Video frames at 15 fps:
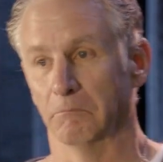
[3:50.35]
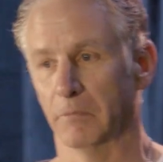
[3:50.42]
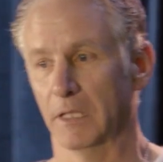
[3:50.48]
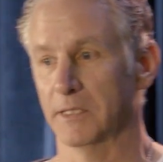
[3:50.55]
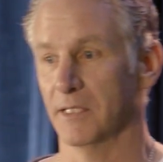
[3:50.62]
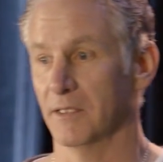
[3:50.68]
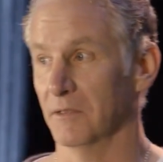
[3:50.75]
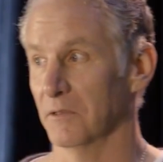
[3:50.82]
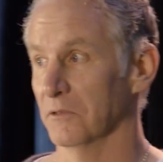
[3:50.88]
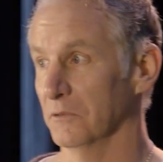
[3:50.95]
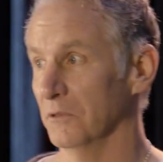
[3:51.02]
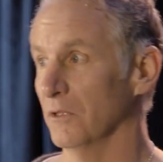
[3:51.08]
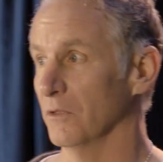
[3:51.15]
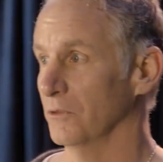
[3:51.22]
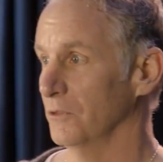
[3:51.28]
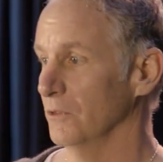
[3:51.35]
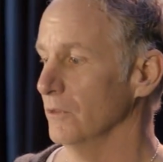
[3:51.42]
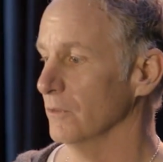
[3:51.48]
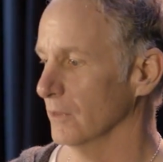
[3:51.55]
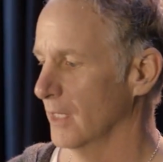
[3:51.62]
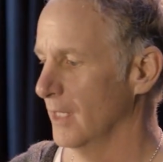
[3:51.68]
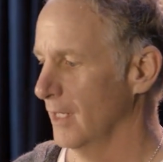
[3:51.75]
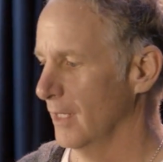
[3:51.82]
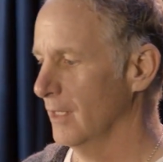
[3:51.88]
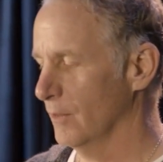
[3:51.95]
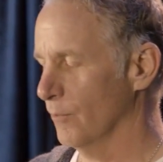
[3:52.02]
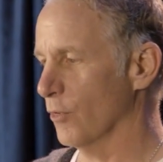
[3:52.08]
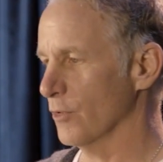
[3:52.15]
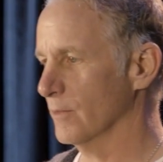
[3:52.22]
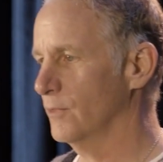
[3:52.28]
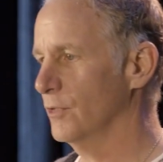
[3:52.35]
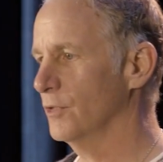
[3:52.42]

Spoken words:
Bartender goes, oh, shoot. Pours him